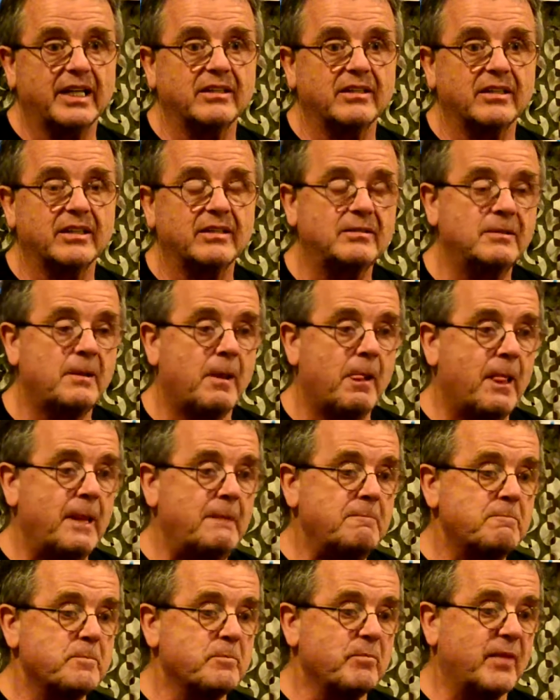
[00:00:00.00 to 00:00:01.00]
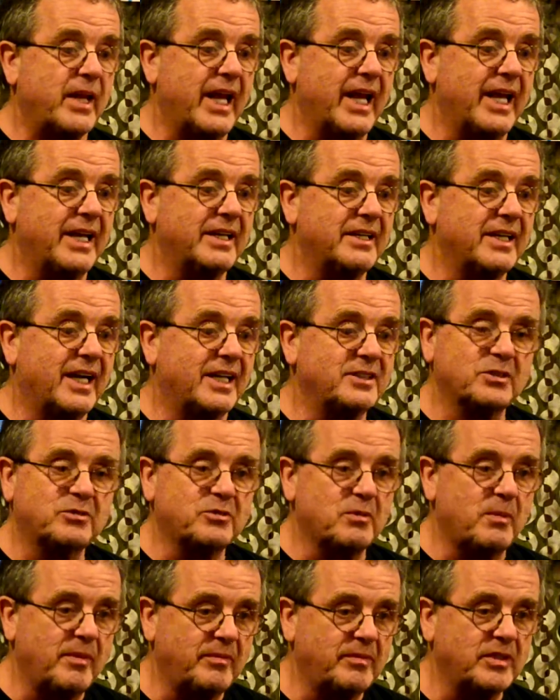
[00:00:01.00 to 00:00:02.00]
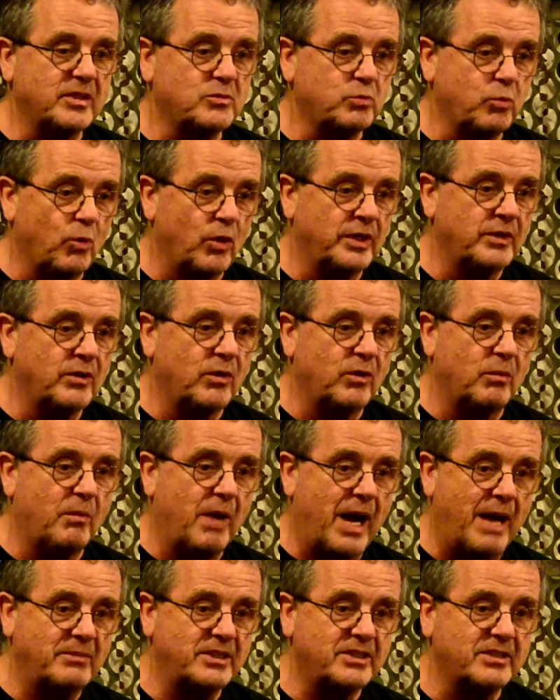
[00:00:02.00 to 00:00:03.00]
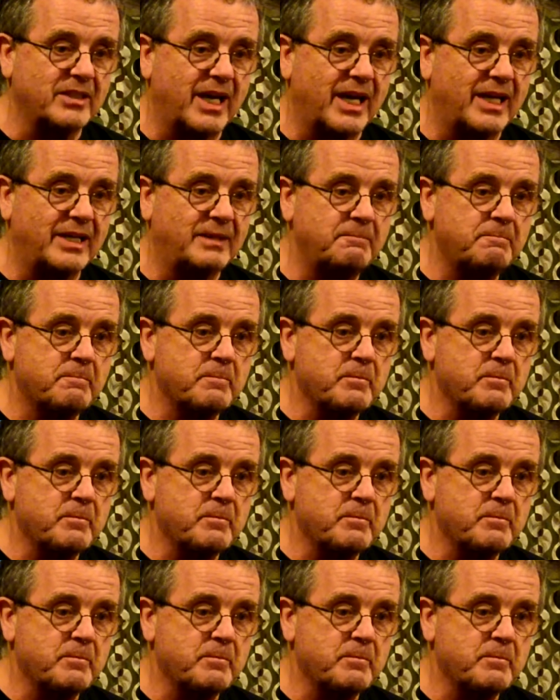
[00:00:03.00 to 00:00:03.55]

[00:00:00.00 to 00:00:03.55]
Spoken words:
You know? And I just remember this one old mama-san.